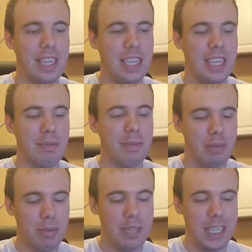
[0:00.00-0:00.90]
and they can
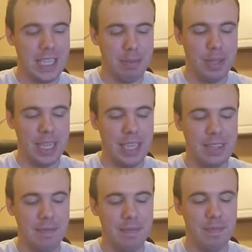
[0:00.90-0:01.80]
probably
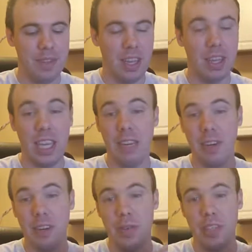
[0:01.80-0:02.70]
explain a lot of
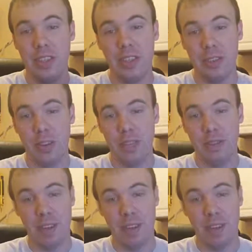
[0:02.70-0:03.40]
our questions or all of our